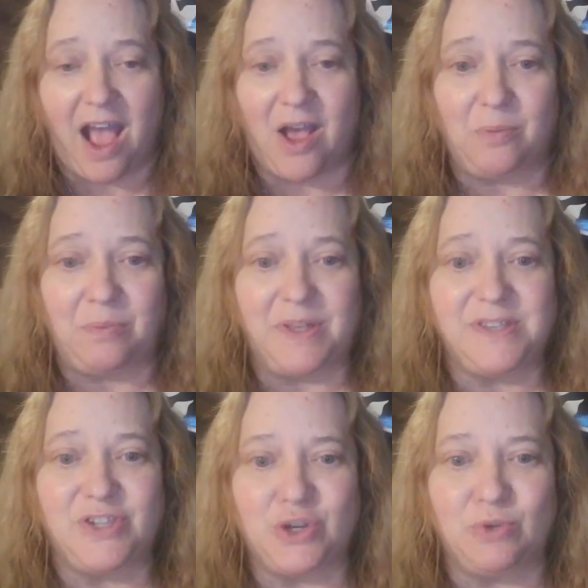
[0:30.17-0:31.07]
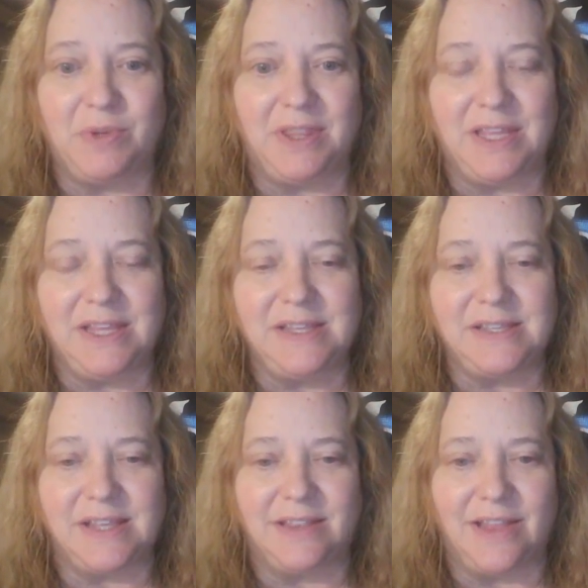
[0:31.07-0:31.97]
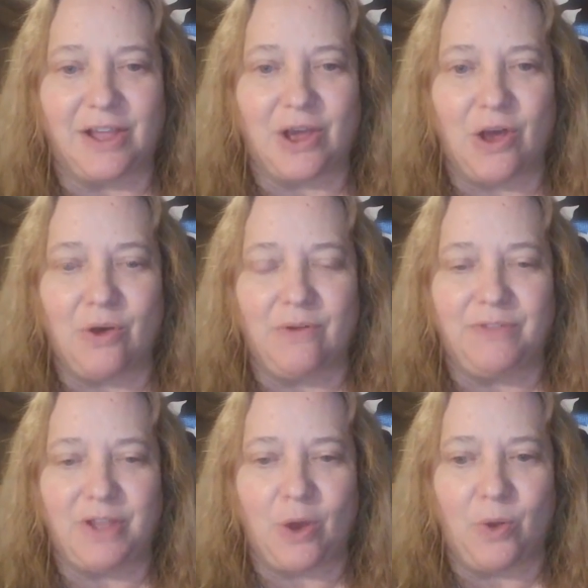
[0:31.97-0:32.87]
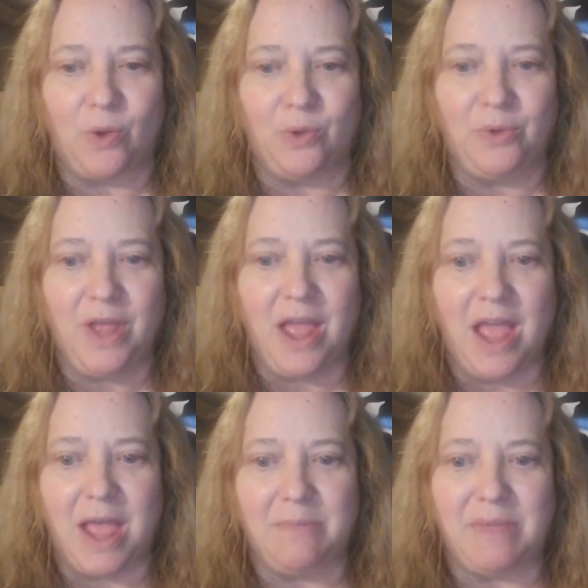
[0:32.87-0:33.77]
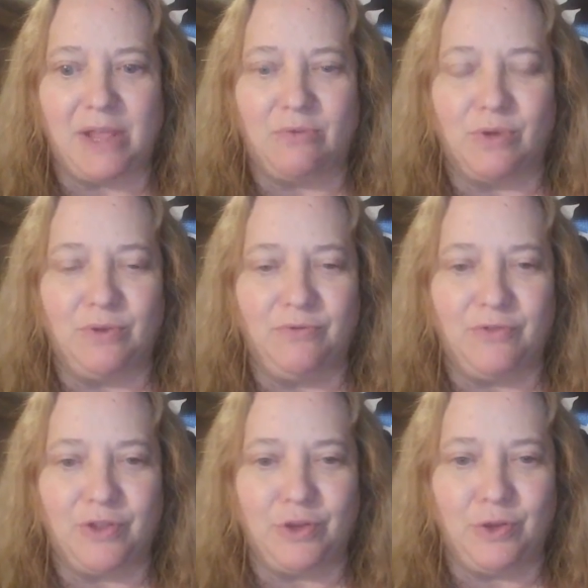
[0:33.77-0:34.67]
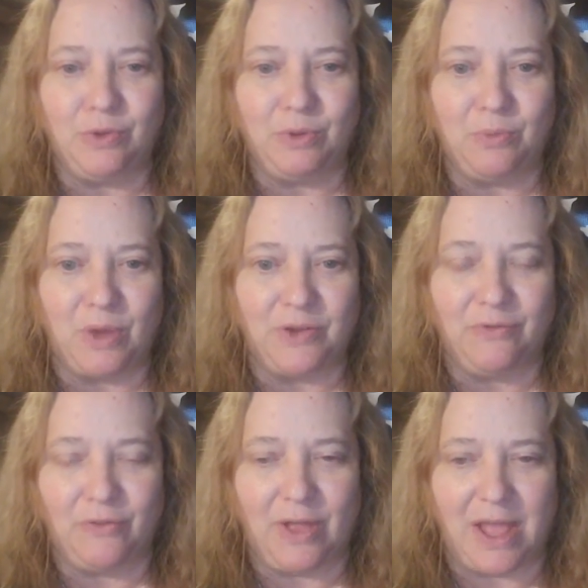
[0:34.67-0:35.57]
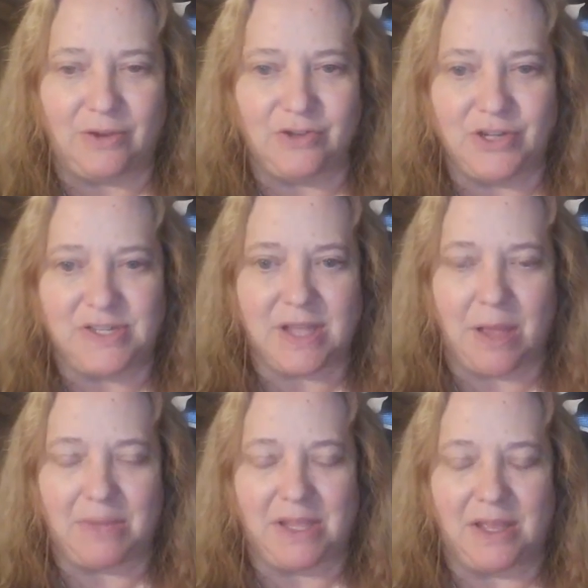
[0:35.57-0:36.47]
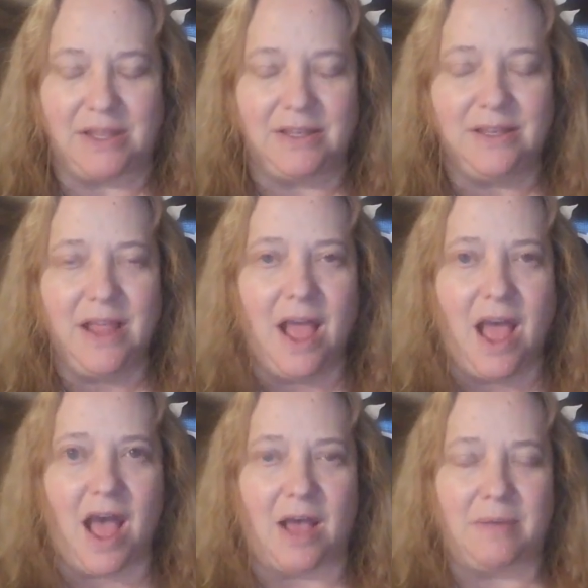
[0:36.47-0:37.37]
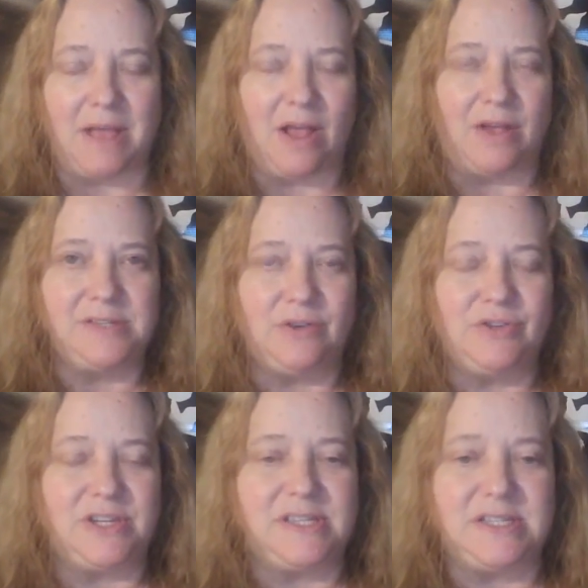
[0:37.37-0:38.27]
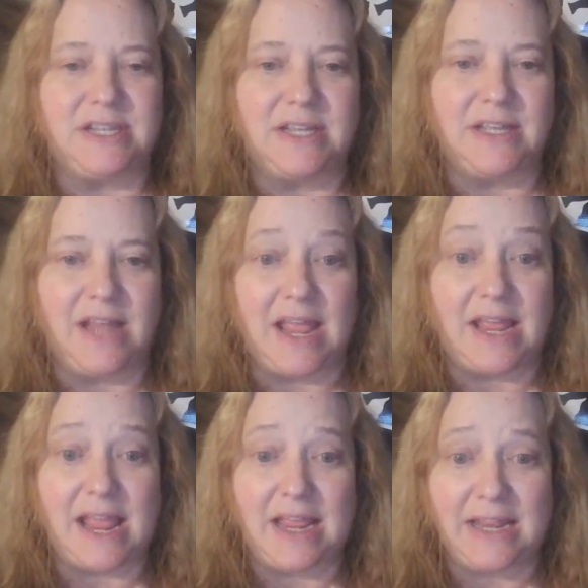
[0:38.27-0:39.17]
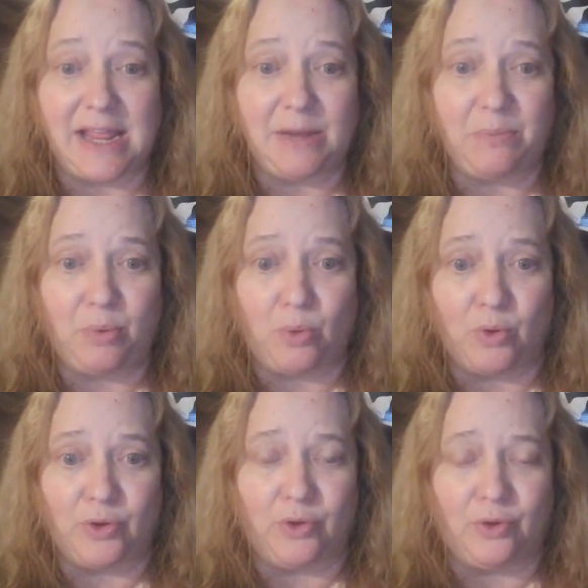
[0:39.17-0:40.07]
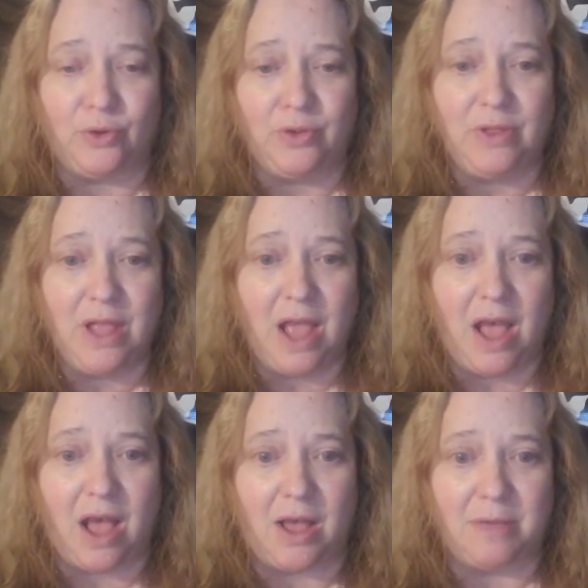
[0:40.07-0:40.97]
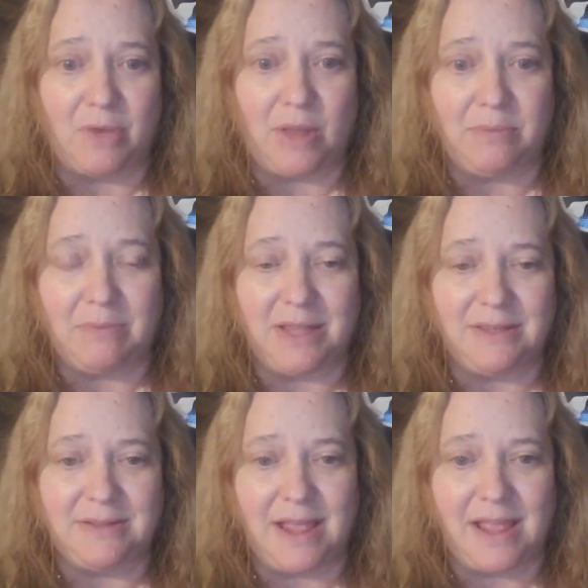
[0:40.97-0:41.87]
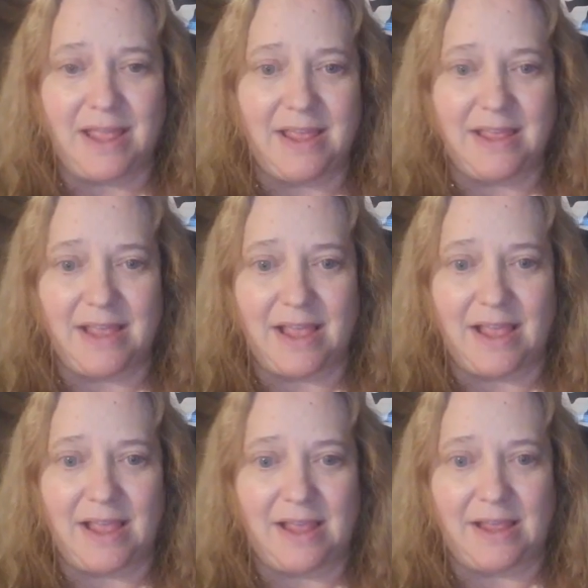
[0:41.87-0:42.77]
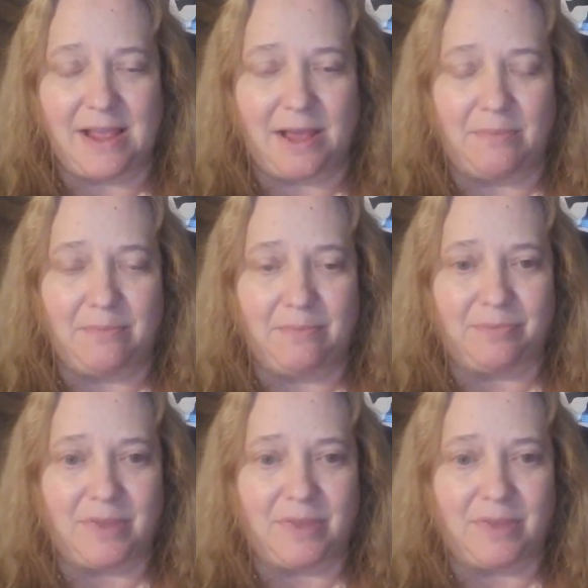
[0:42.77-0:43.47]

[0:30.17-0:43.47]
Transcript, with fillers: Help us to release and let go of the old and make room for the new and wonderful energies coming in. Um, I also just did a 8-8 portal um, on Monday, a um,